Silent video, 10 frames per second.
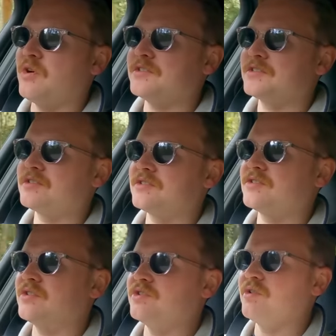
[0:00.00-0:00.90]
was,
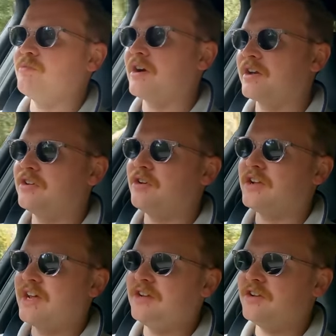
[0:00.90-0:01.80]
Sergio
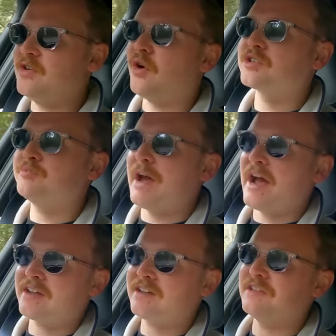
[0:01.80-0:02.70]
Marchionne, knocked
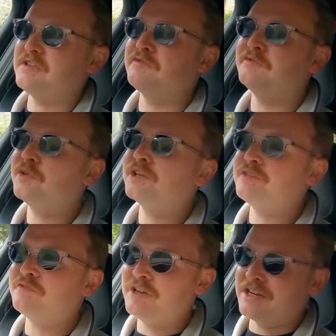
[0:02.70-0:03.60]
back the
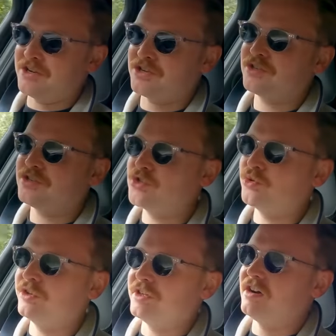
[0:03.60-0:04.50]
fully finished
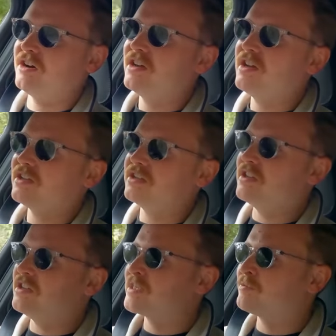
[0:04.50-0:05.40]
Giulia
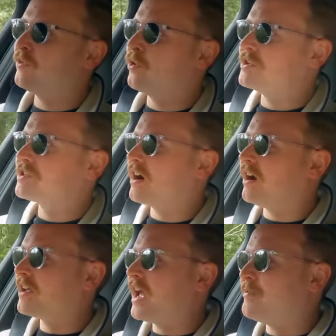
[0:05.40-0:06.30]
years before this
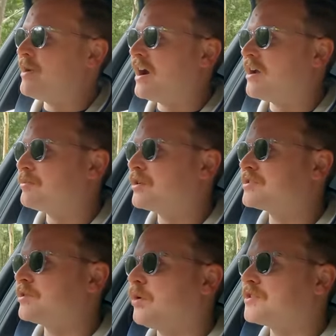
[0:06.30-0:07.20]
car came out
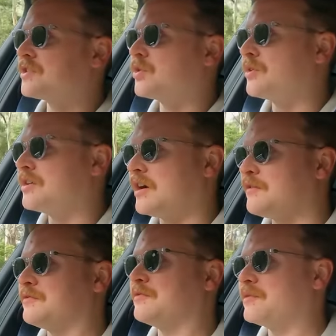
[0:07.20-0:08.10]
because it wasn't good
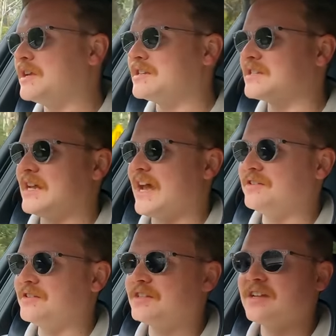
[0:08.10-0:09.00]
enough for his
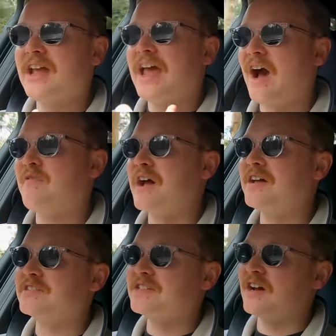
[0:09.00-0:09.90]
standards. Alfa
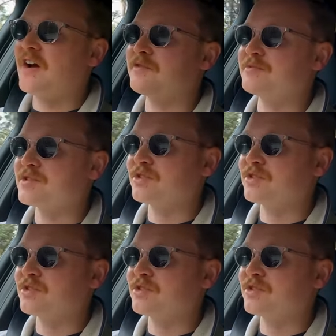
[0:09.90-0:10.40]
had to start from